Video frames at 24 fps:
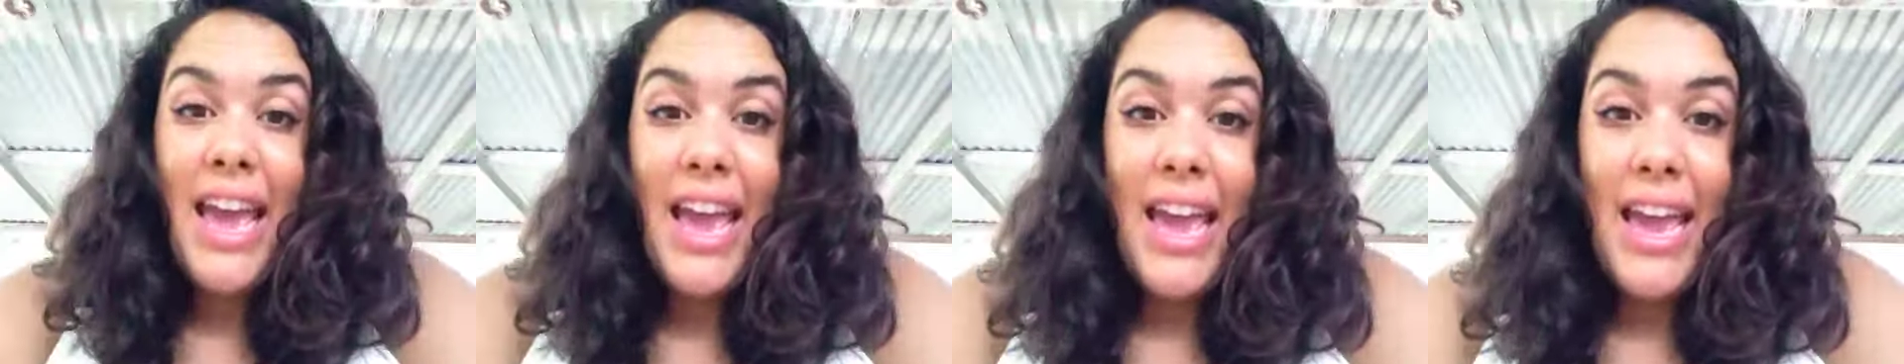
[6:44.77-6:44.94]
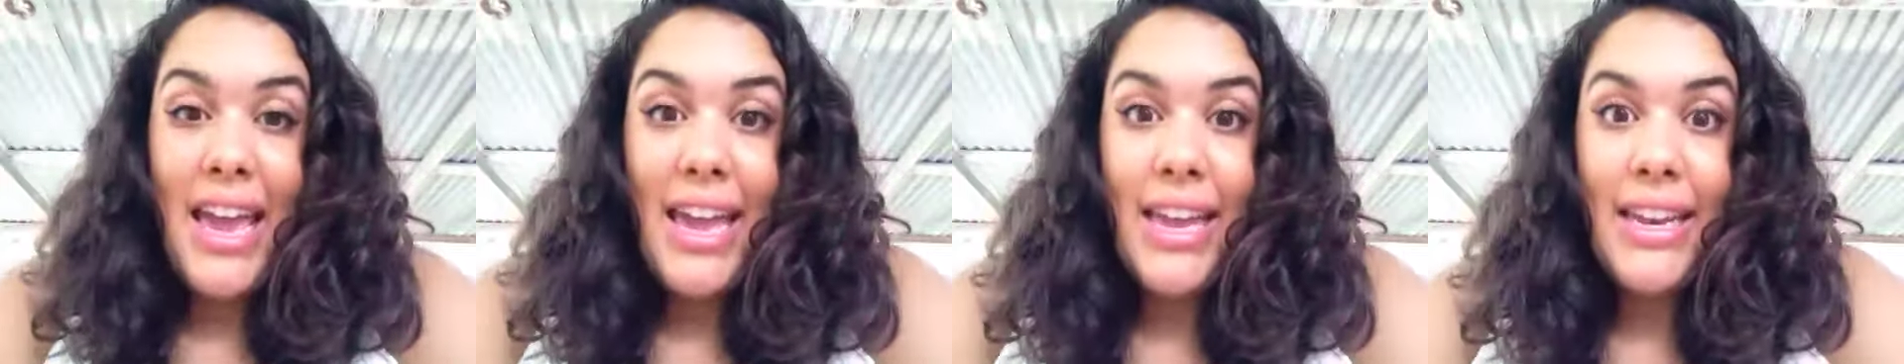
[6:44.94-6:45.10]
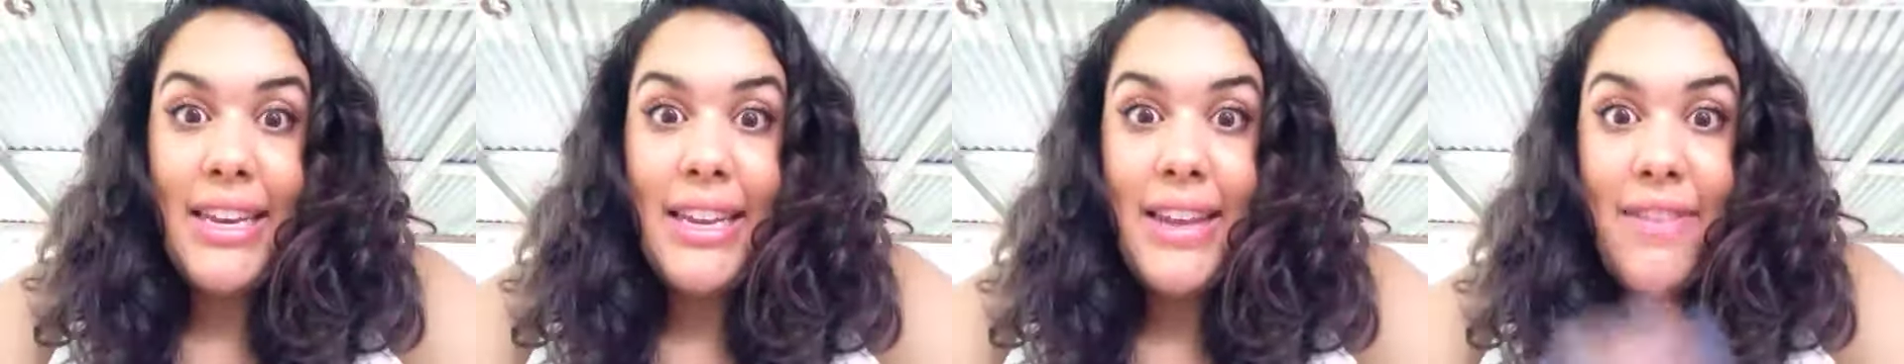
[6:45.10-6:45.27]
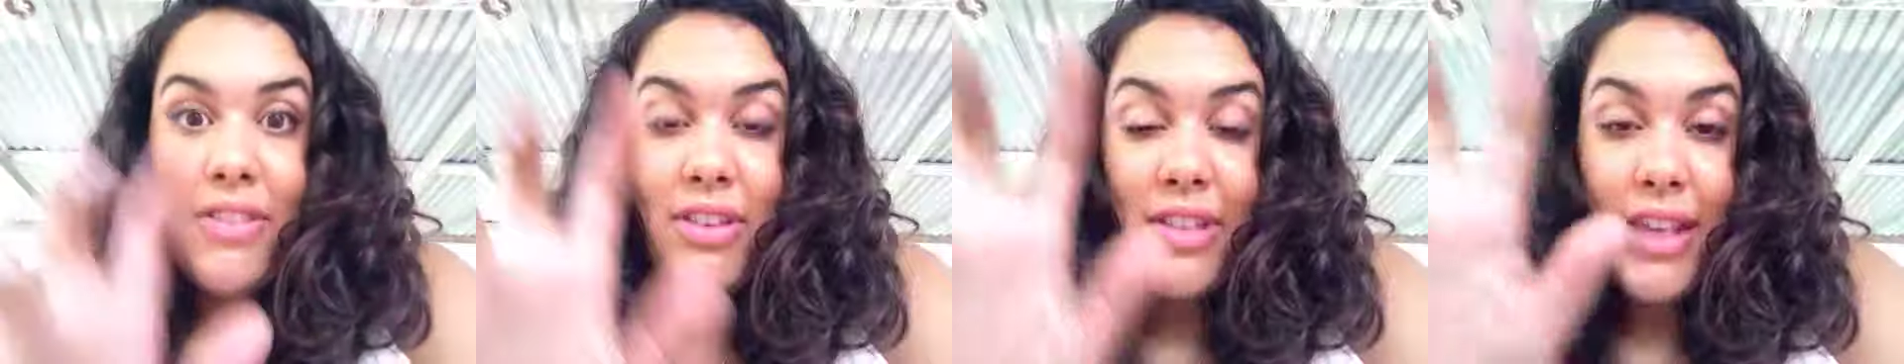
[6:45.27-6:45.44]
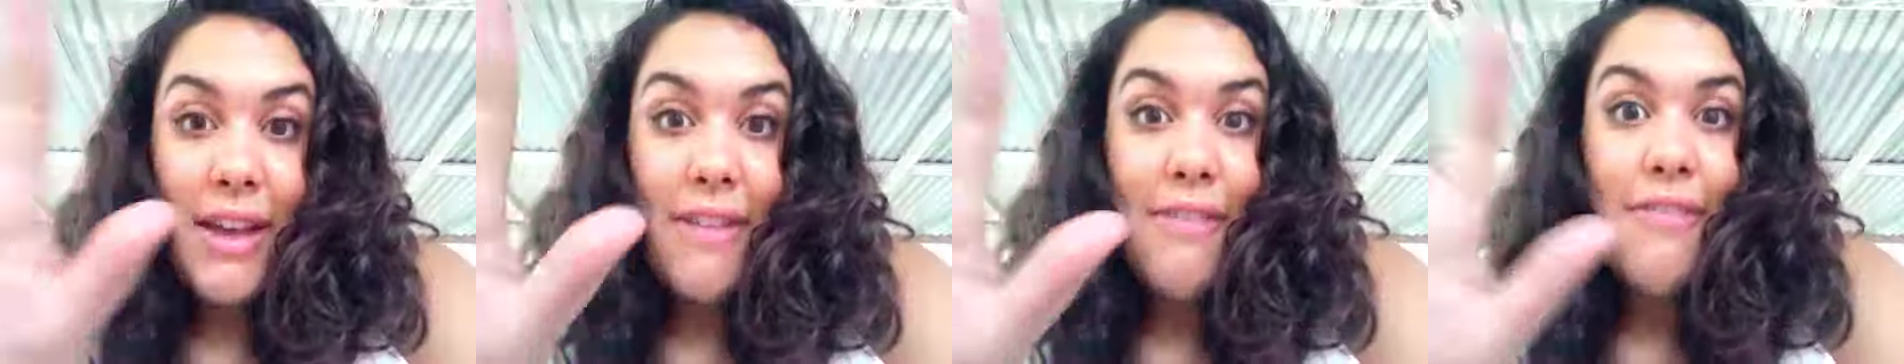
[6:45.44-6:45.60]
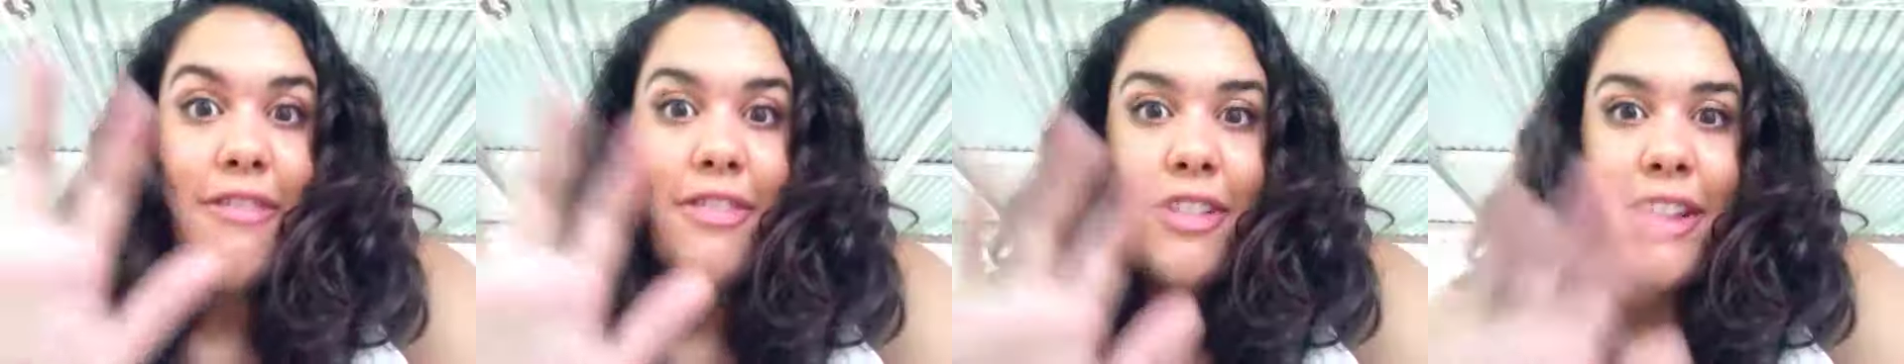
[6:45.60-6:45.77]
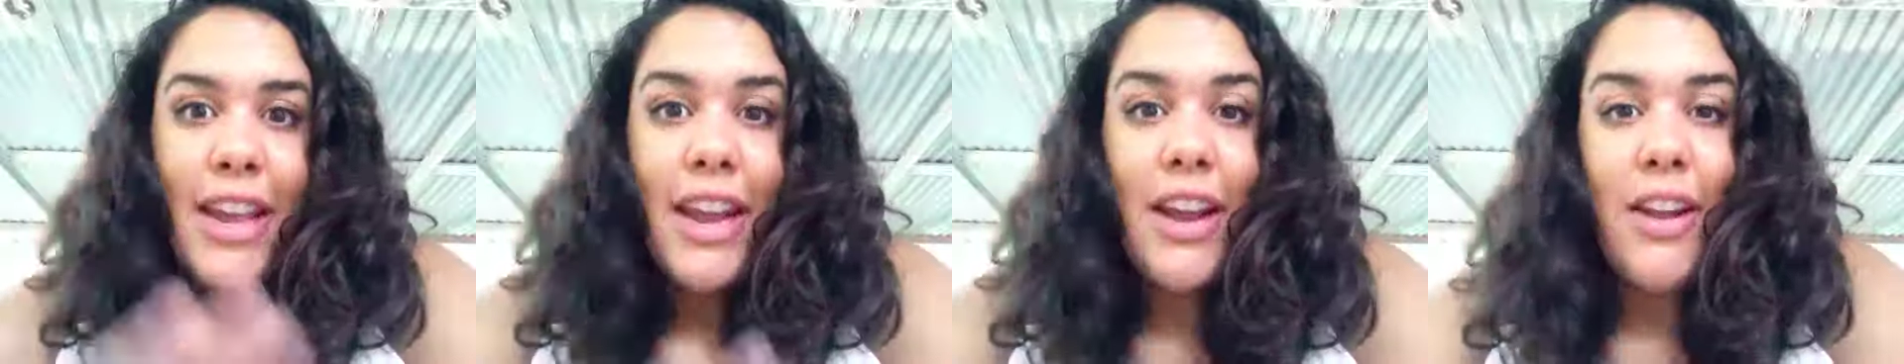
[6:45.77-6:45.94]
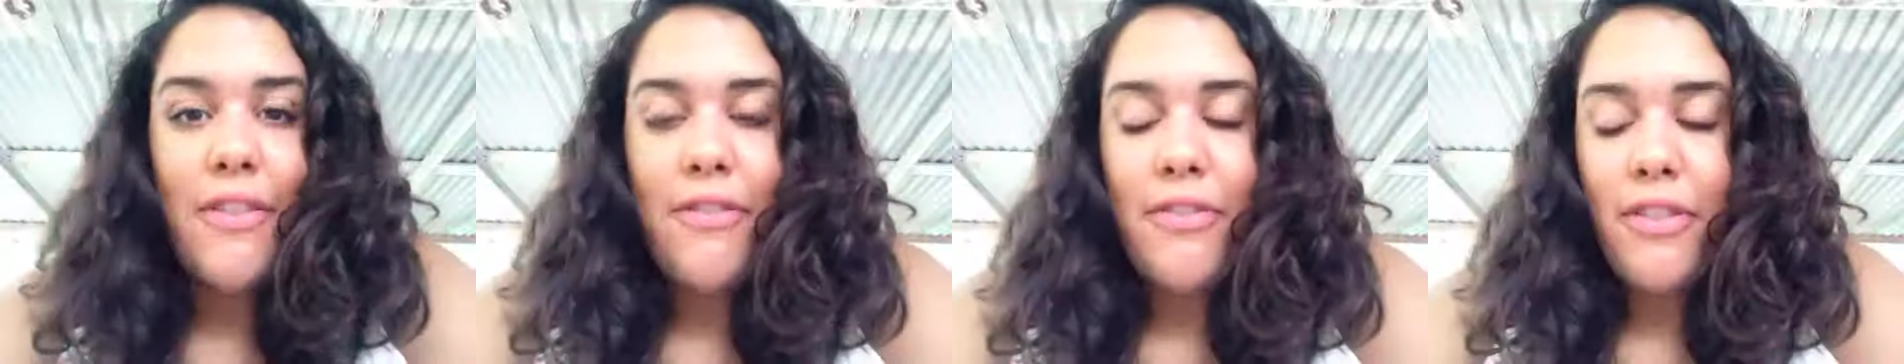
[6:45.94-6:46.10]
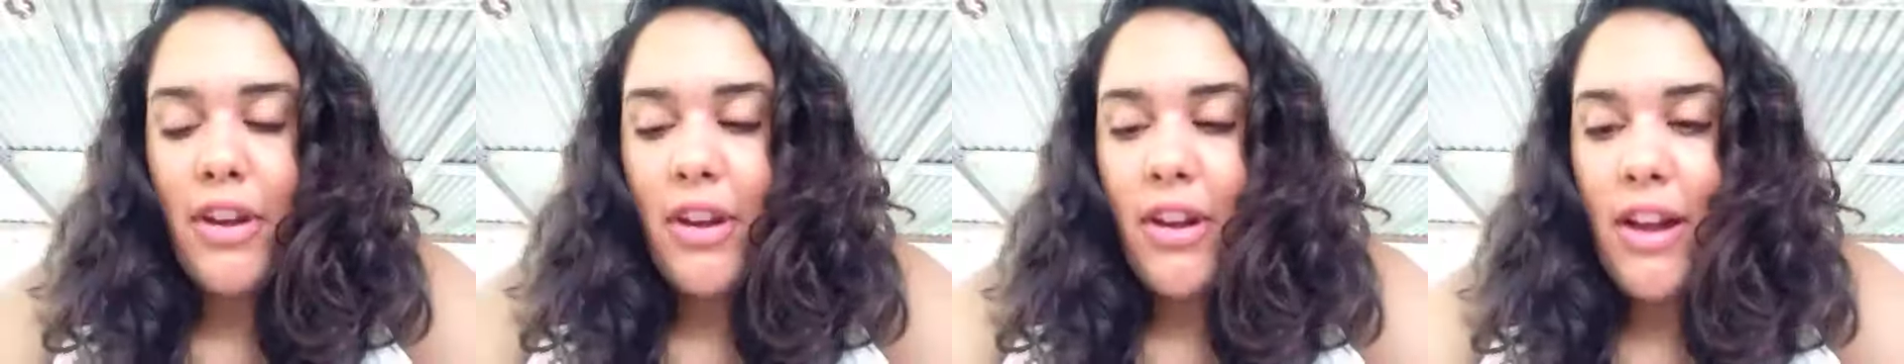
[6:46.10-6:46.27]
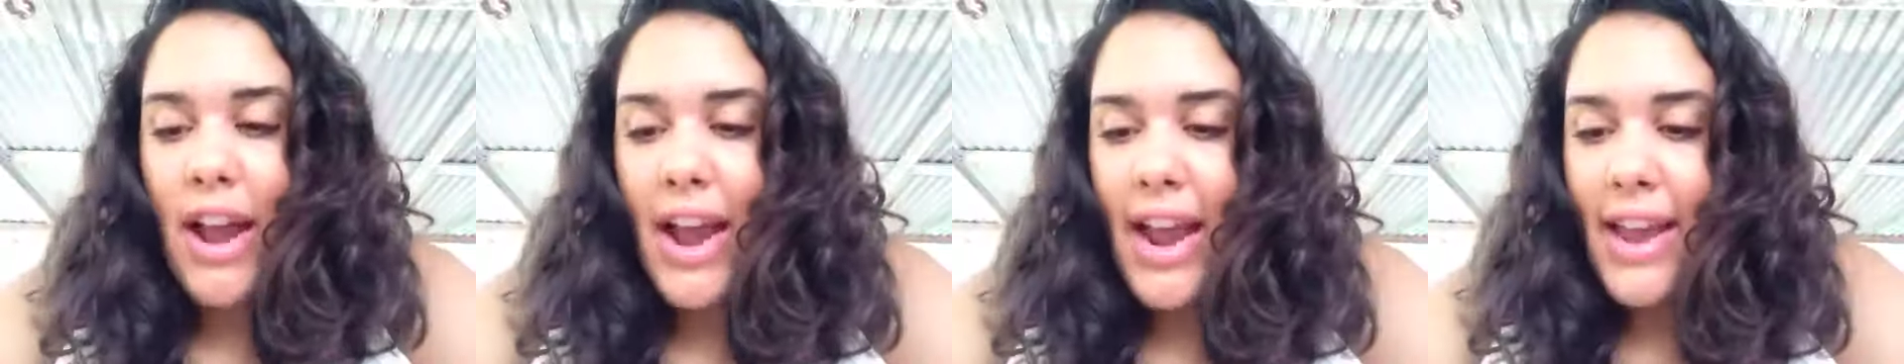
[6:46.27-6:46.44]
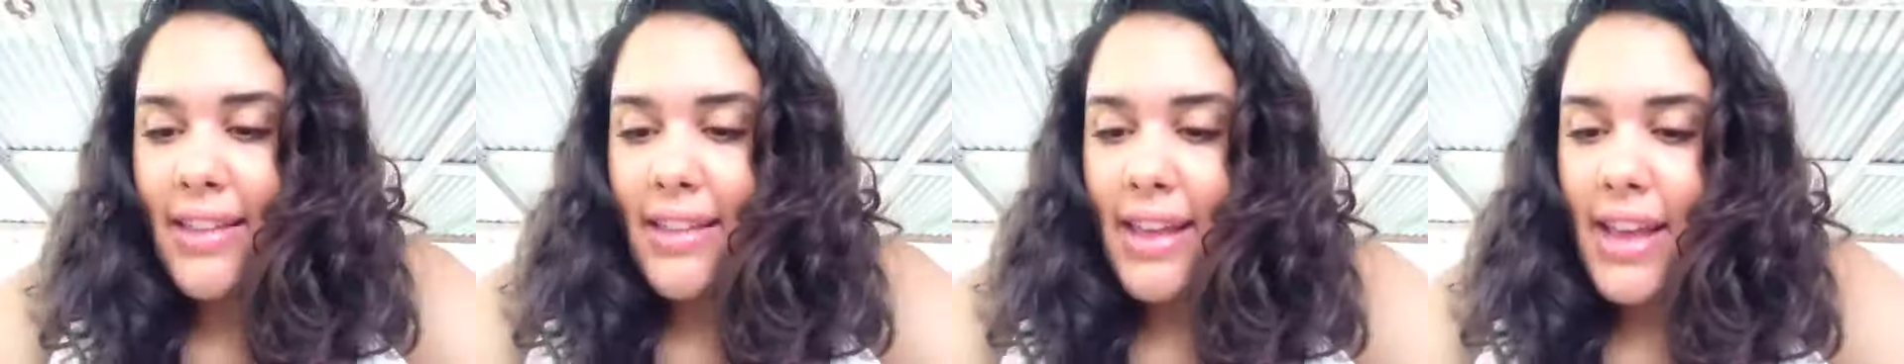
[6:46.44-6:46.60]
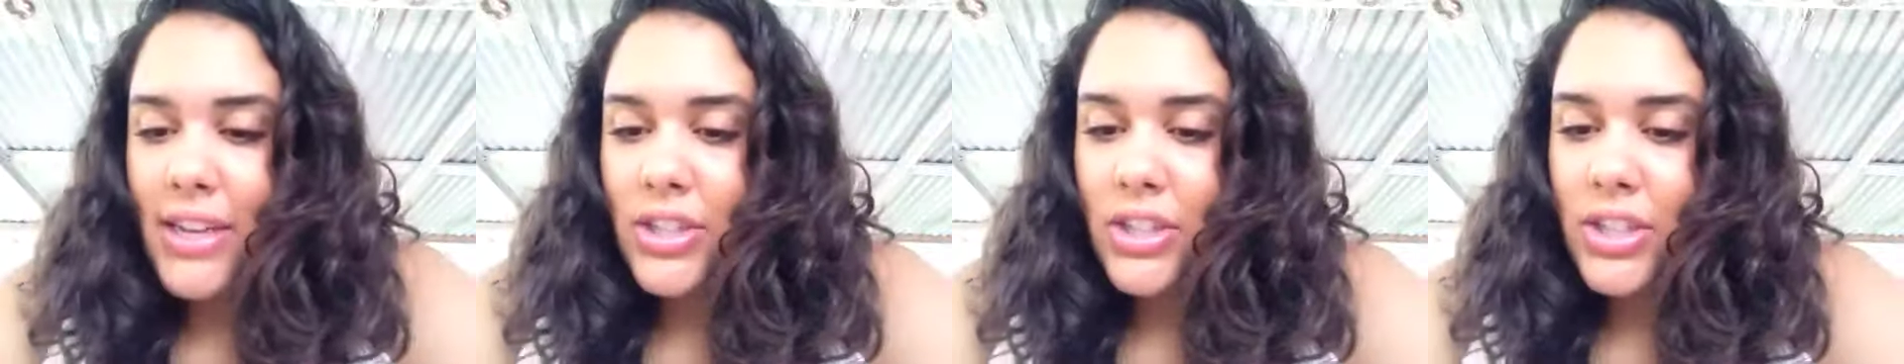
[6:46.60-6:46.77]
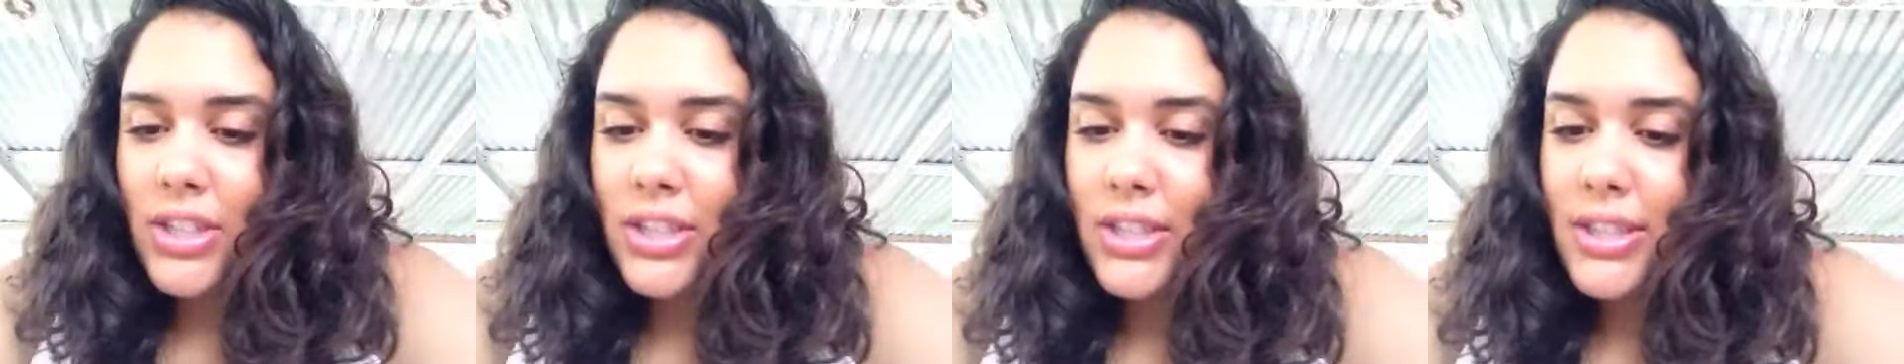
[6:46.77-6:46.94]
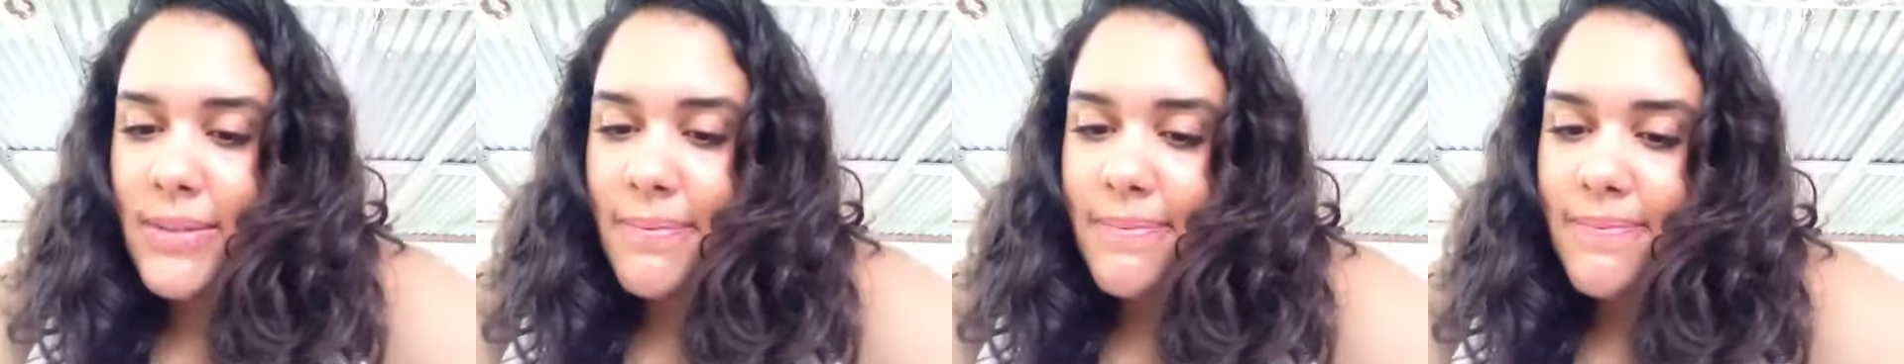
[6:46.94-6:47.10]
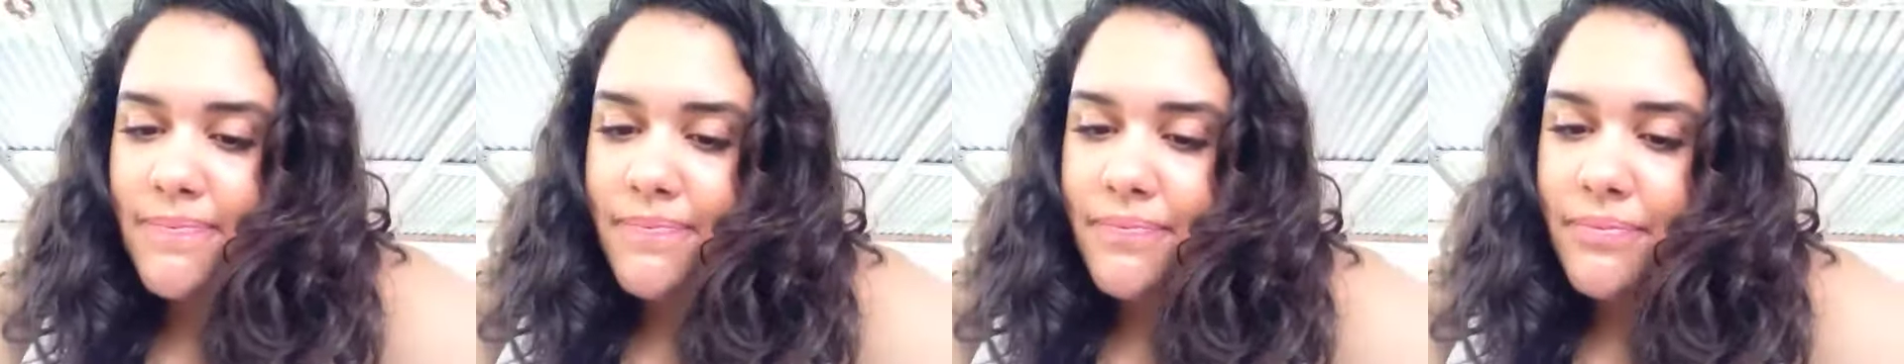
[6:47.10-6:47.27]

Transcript: and give you that flare for your eyelashes.